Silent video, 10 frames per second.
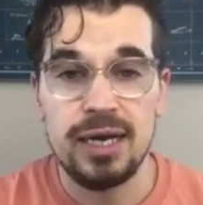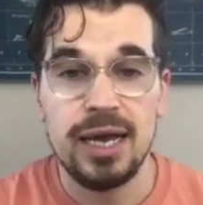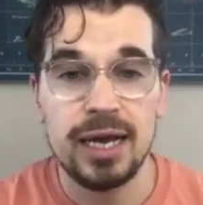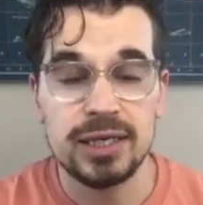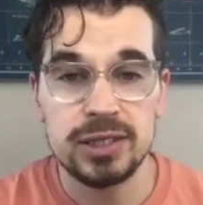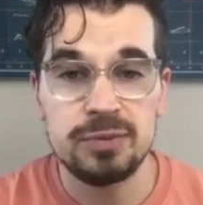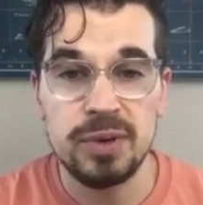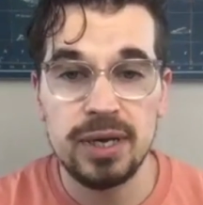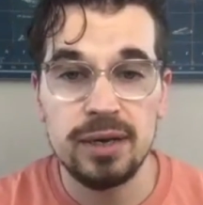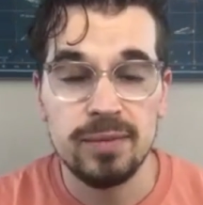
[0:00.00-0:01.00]
It could just
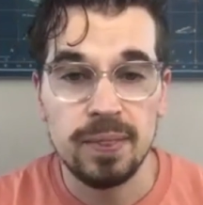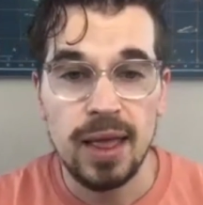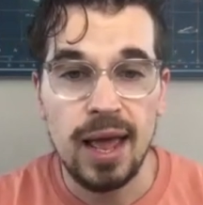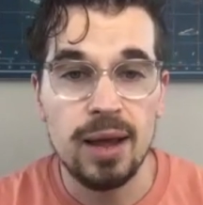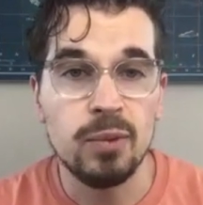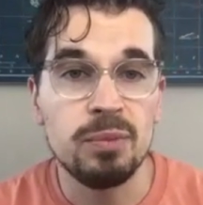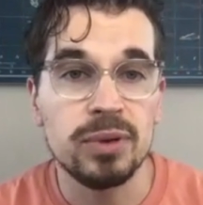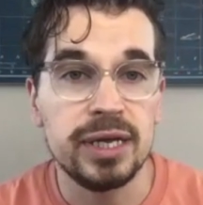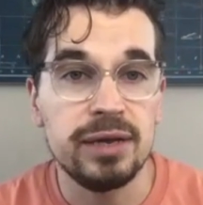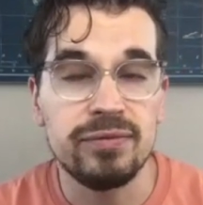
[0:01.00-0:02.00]
be, hey, we
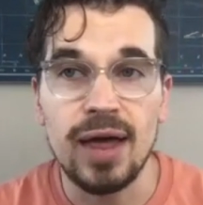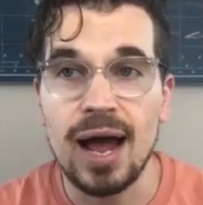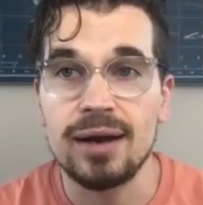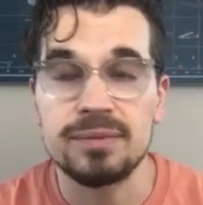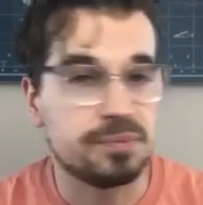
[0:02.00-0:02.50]
believe that,